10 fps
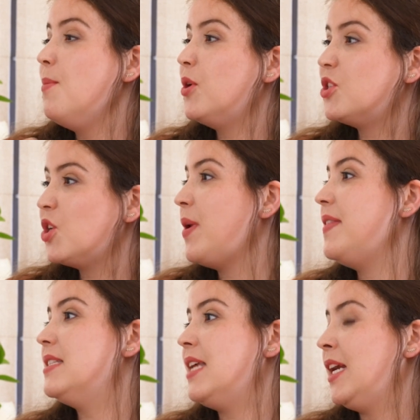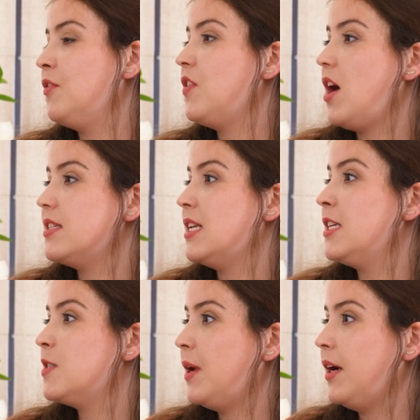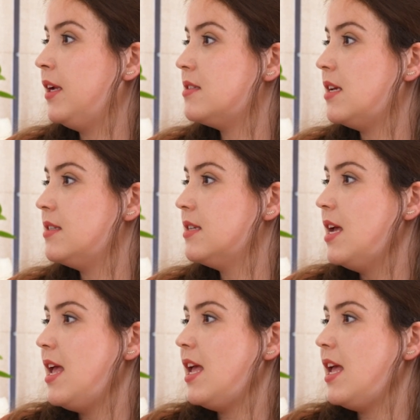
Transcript: pushing away these negative thoughts and experiences